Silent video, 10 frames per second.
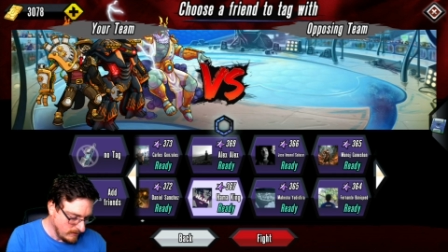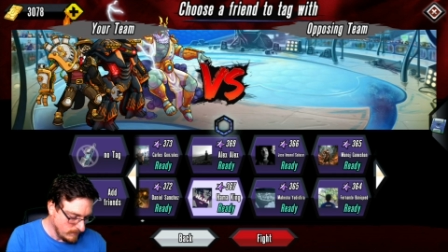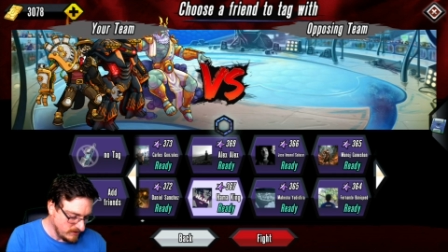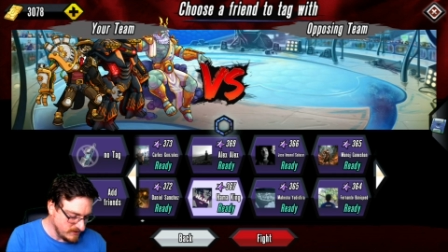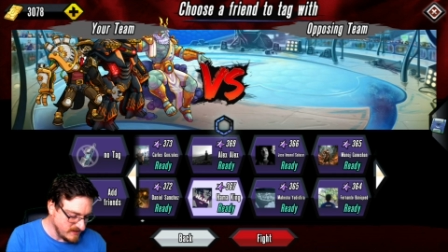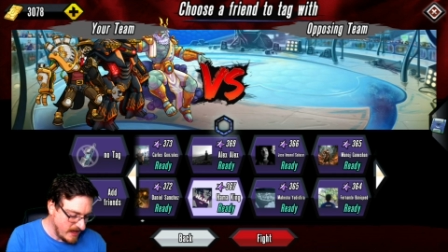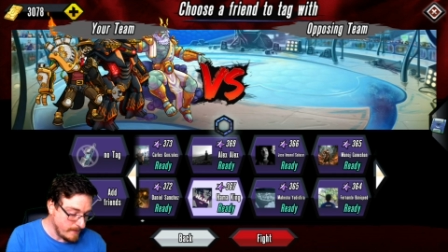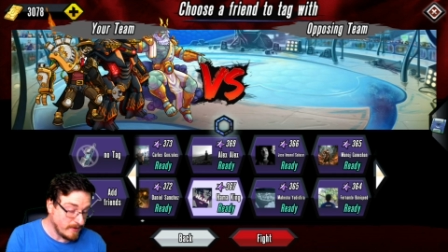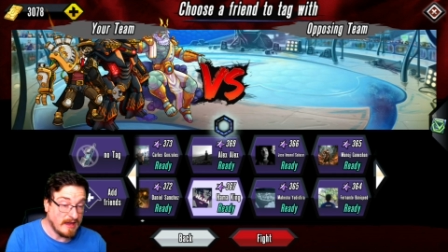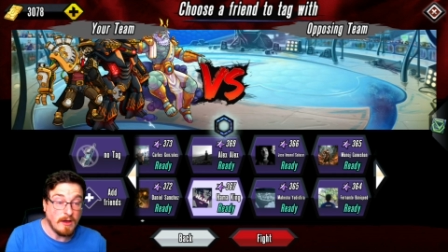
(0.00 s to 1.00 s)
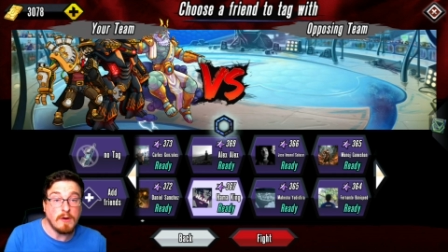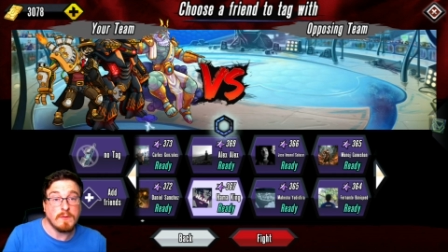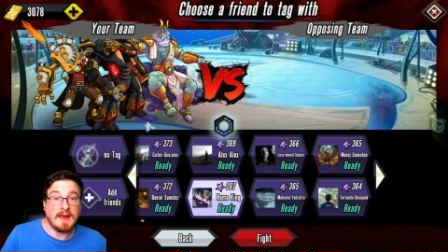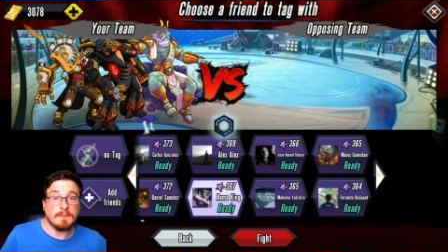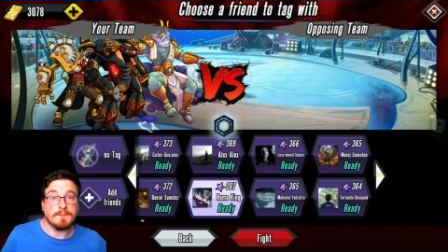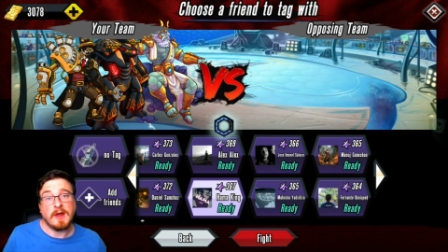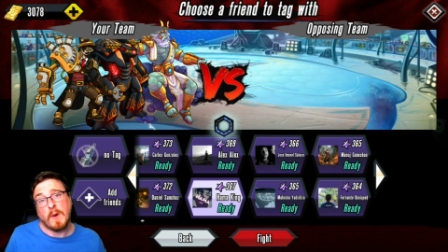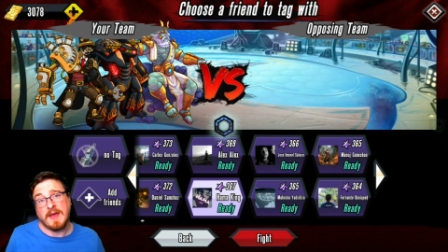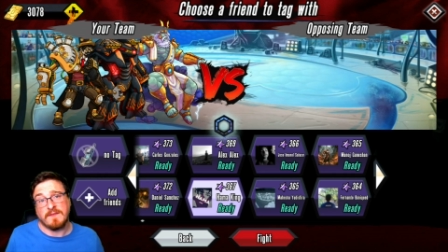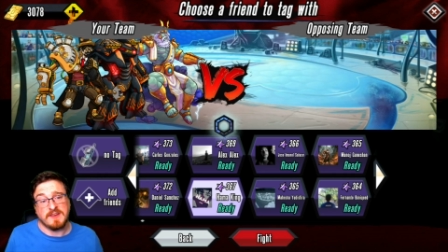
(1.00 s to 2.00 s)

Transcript: We're using the Hammer King. Oh, and by the way, if you